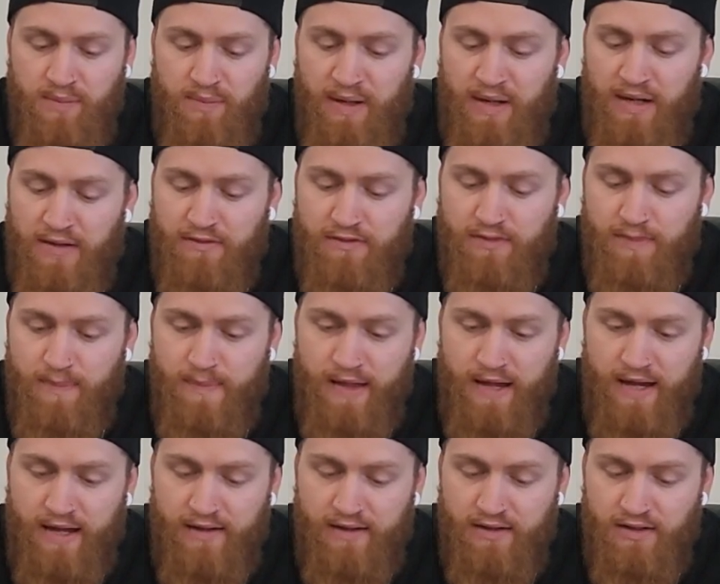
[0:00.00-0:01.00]
Apart from
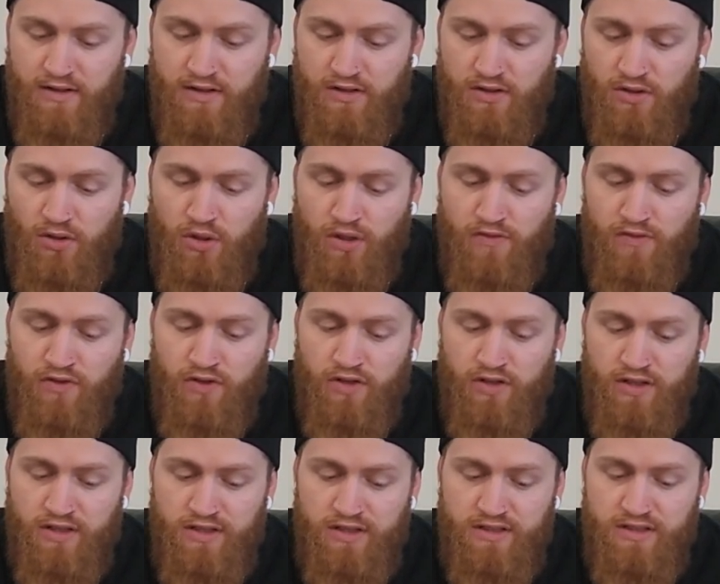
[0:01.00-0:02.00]
that, all I've
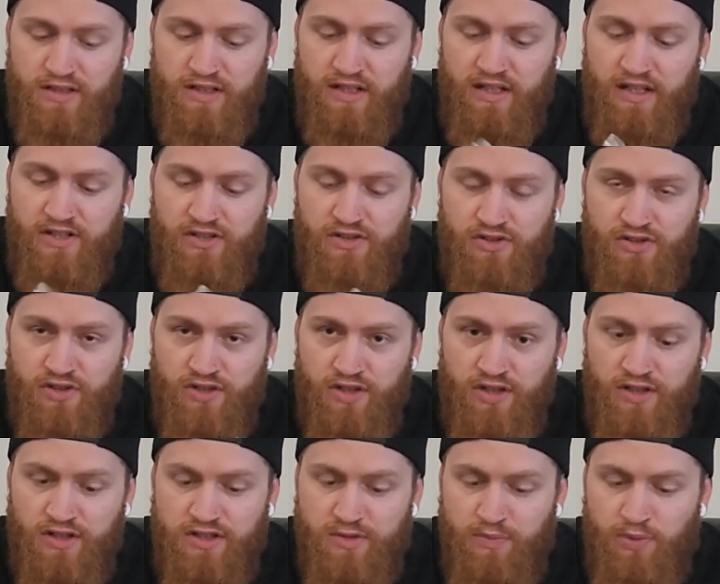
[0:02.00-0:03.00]
got is an
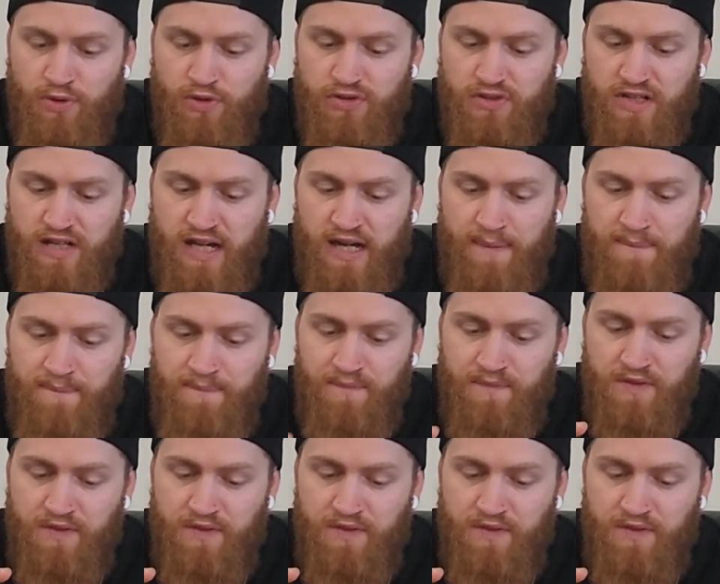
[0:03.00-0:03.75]
extra sports cap,